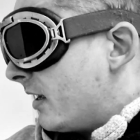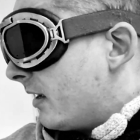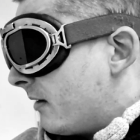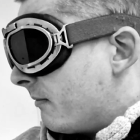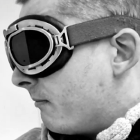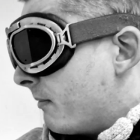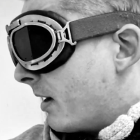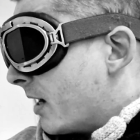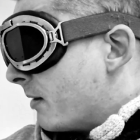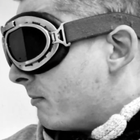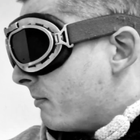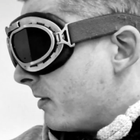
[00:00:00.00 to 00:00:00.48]

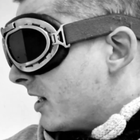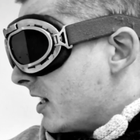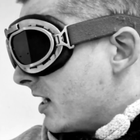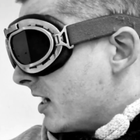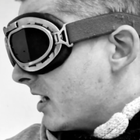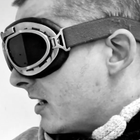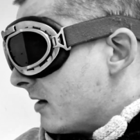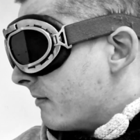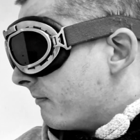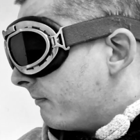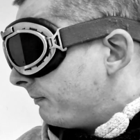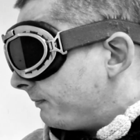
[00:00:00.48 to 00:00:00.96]
may
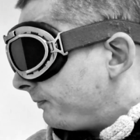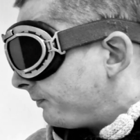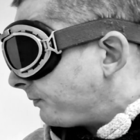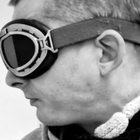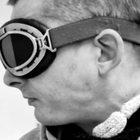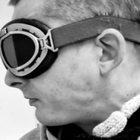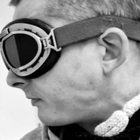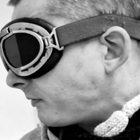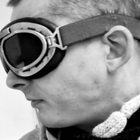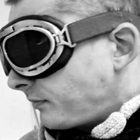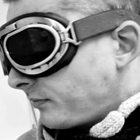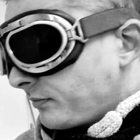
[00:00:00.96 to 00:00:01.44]
be
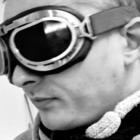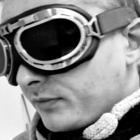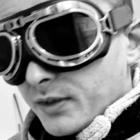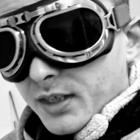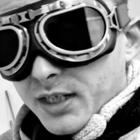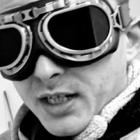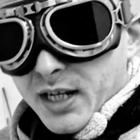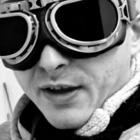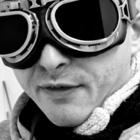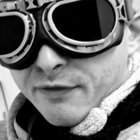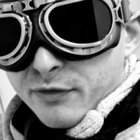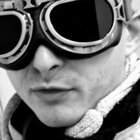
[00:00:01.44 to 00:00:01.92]

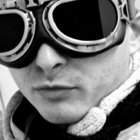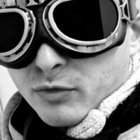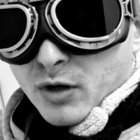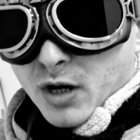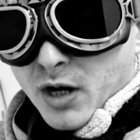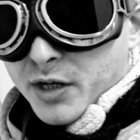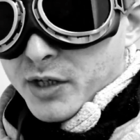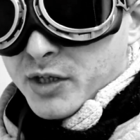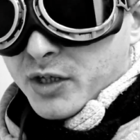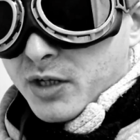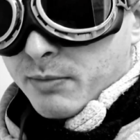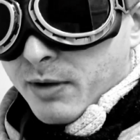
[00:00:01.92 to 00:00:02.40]
given
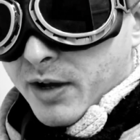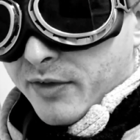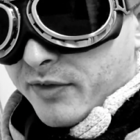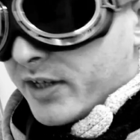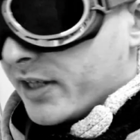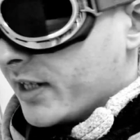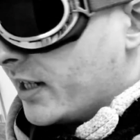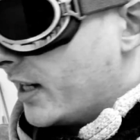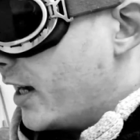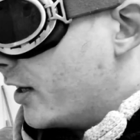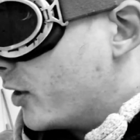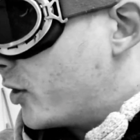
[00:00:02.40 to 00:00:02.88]
rise to by these
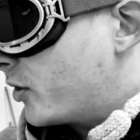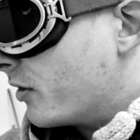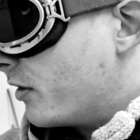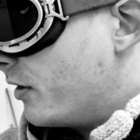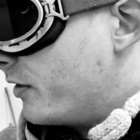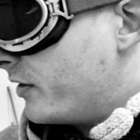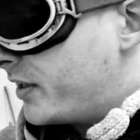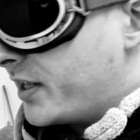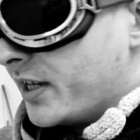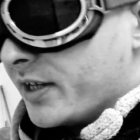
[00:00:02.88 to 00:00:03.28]
electrons,